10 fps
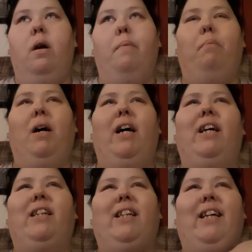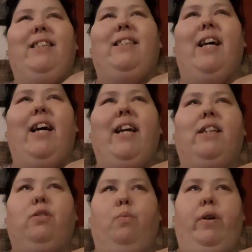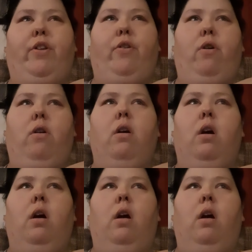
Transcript: But they say it's when you're,